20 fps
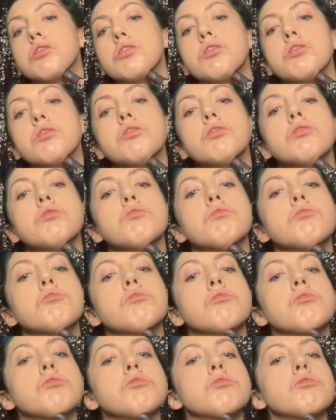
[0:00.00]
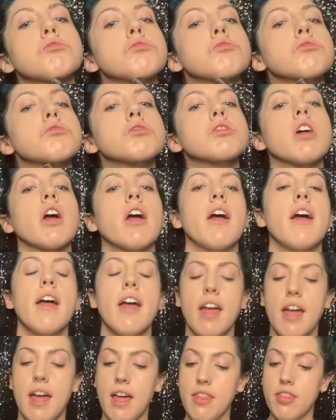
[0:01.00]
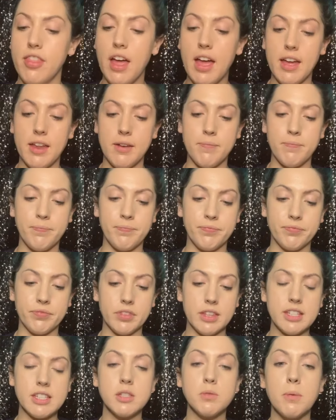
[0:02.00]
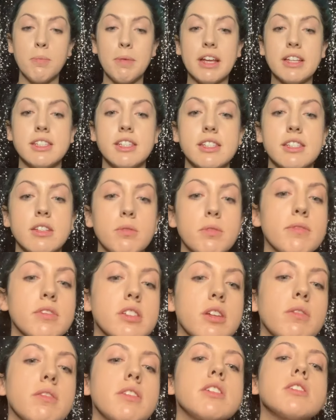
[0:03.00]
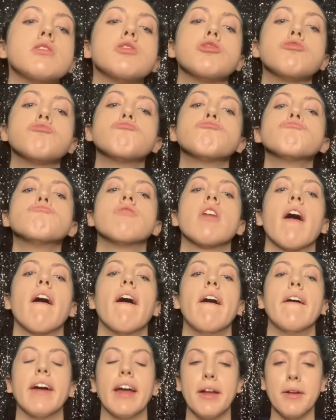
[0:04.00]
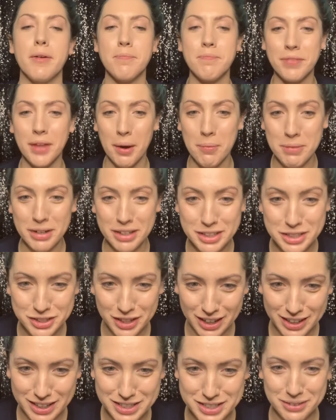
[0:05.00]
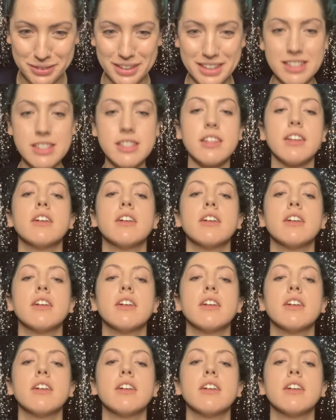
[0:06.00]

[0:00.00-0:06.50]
Ooh. And then this is what makes this so easy. Okay, I'm going to try to do this.